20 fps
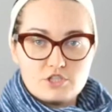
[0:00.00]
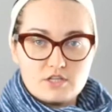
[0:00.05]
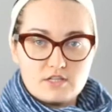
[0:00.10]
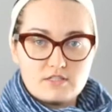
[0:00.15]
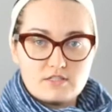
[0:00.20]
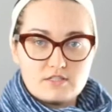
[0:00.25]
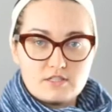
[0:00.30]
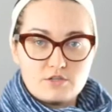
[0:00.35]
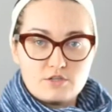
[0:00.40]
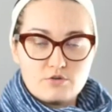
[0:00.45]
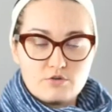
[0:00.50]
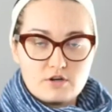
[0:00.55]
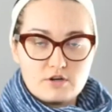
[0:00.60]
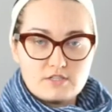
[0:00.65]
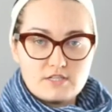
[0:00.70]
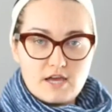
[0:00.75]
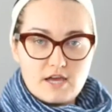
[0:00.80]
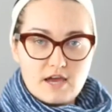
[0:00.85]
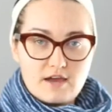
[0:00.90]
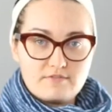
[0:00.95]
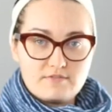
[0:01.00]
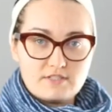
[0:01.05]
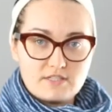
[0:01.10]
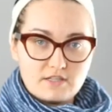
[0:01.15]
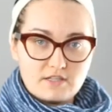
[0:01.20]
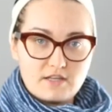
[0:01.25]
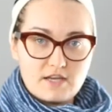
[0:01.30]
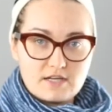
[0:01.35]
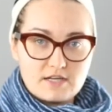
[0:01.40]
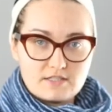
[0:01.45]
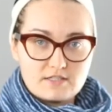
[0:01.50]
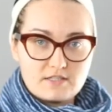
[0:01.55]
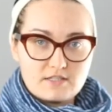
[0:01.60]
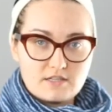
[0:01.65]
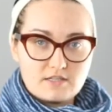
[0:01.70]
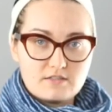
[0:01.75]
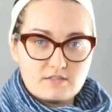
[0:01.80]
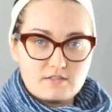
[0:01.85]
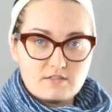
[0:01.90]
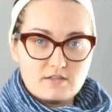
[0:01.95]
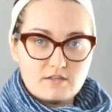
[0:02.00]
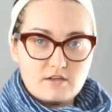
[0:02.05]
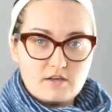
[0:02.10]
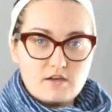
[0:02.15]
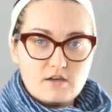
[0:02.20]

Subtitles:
genes in order to have celiac disease.